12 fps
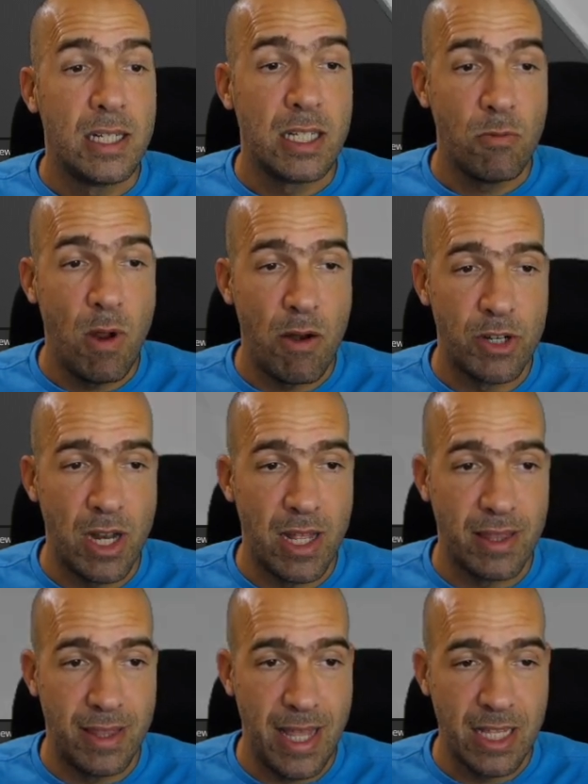squarish,
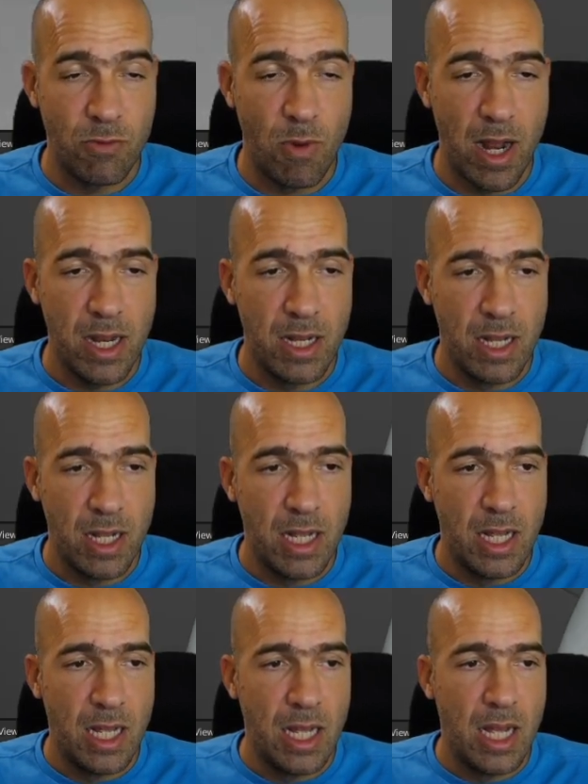and that's why
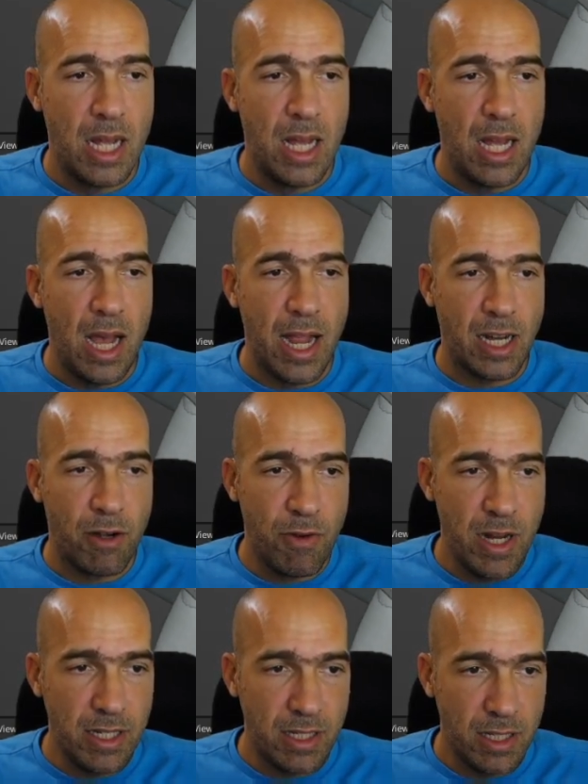I
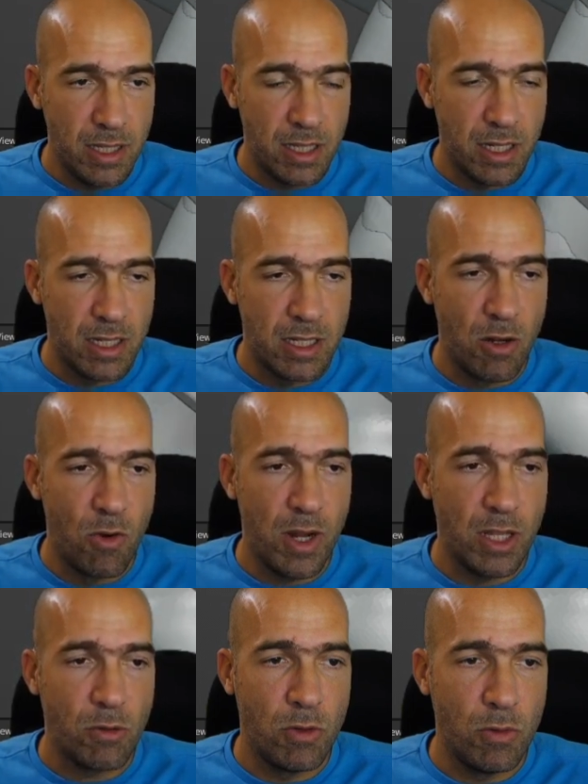creased it
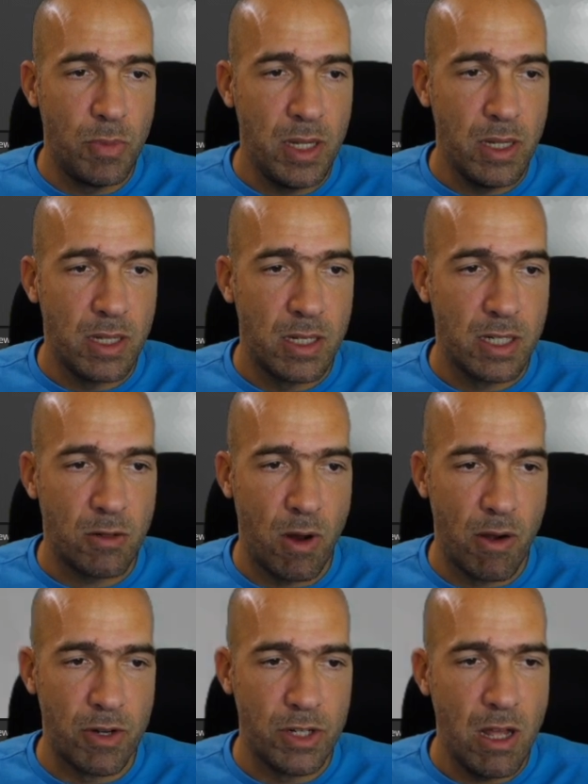so it could be
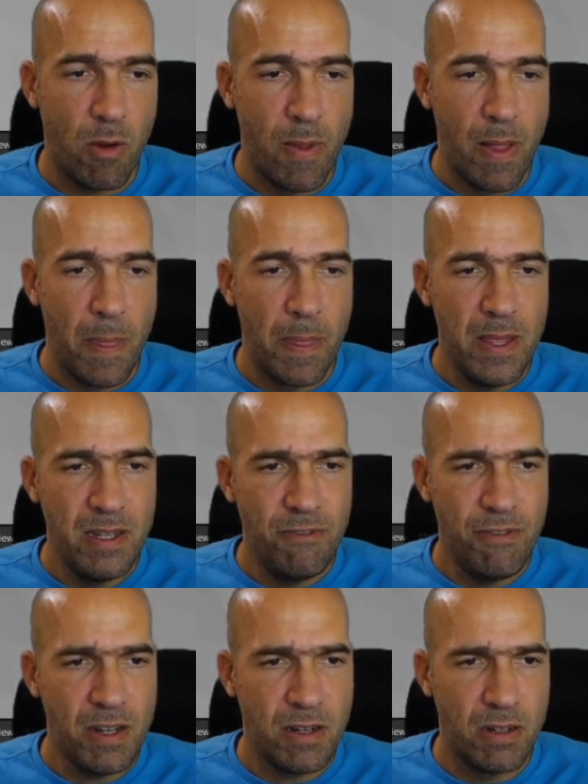squarish. Now
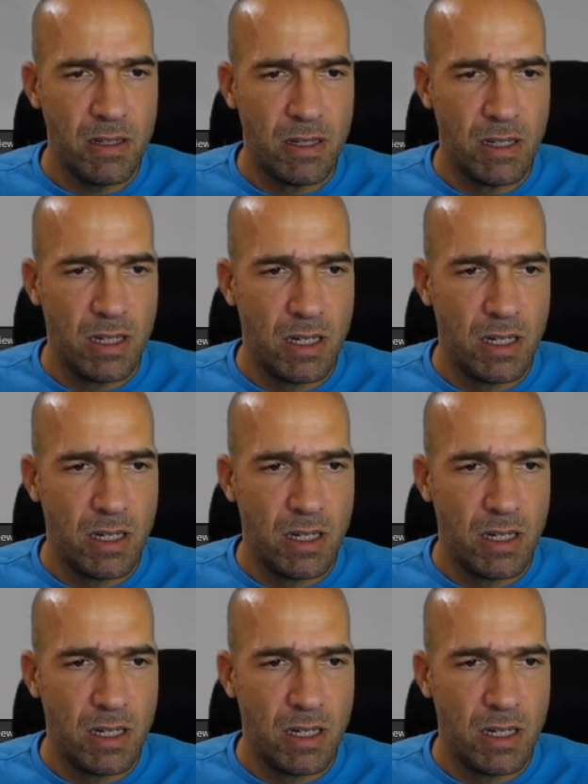this finger